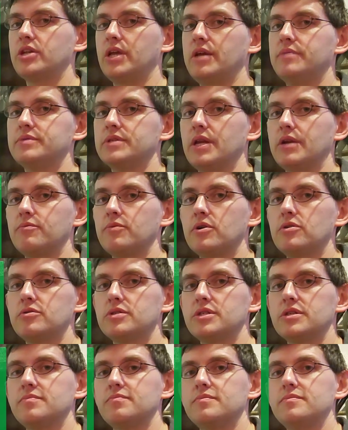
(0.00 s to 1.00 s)
games that I
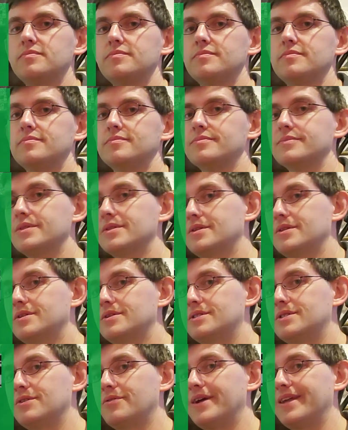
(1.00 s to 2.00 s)
wrote.
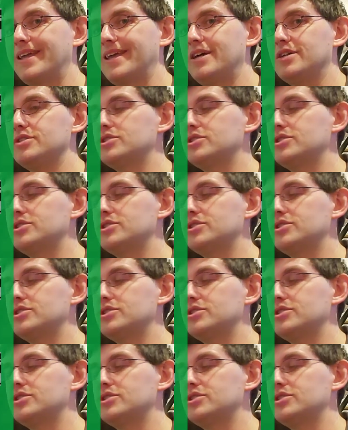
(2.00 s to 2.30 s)
So I can't